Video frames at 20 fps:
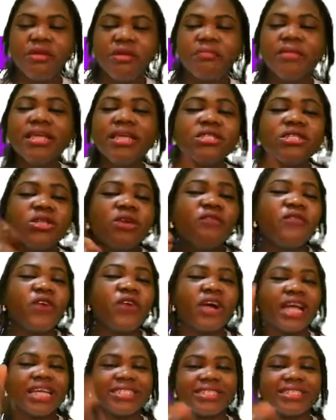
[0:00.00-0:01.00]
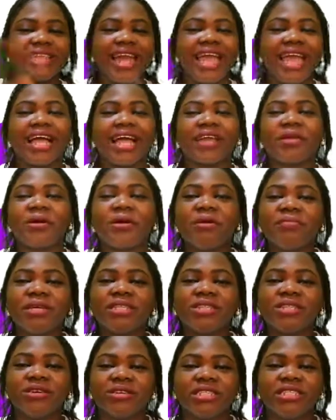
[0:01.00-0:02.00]
Please don't forget to like and
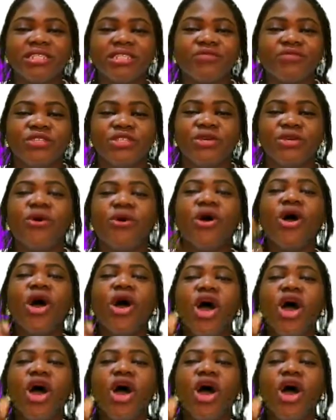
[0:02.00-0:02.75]
comment on this video.